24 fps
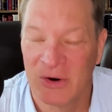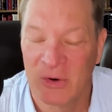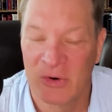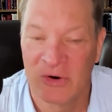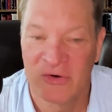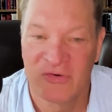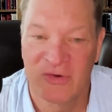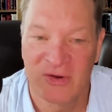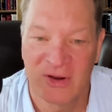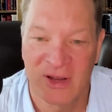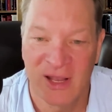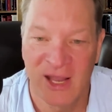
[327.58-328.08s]
or
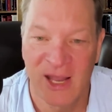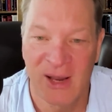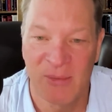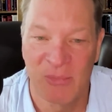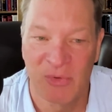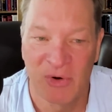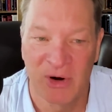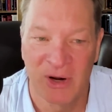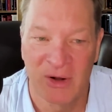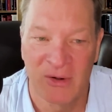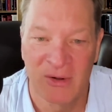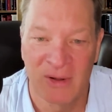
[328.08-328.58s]

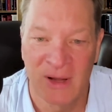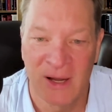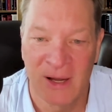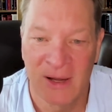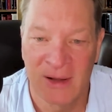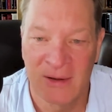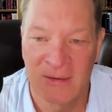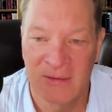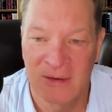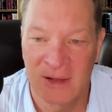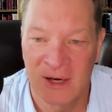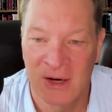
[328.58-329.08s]

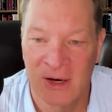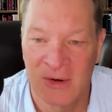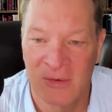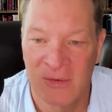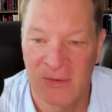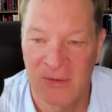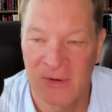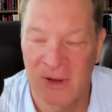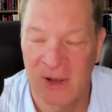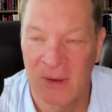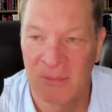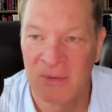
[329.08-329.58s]
Gabriel,
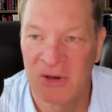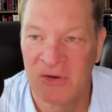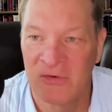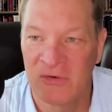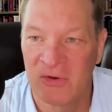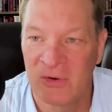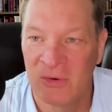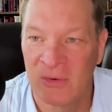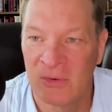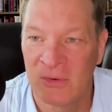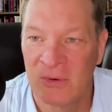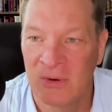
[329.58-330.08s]
coming
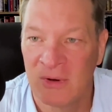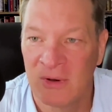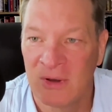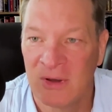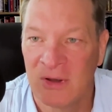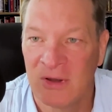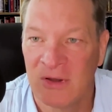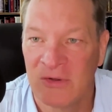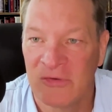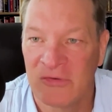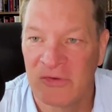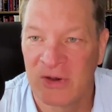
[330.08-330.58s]
to
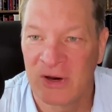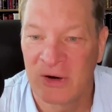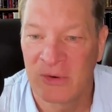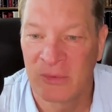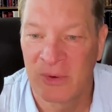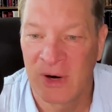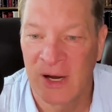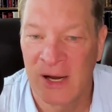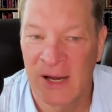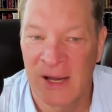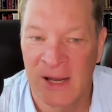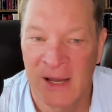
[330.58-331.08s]

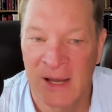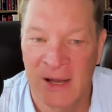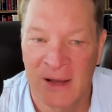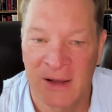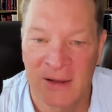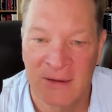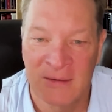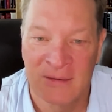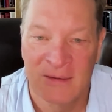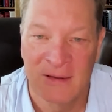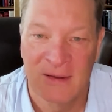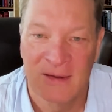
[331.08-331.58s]

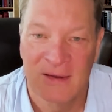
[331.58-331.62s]
Zechariah,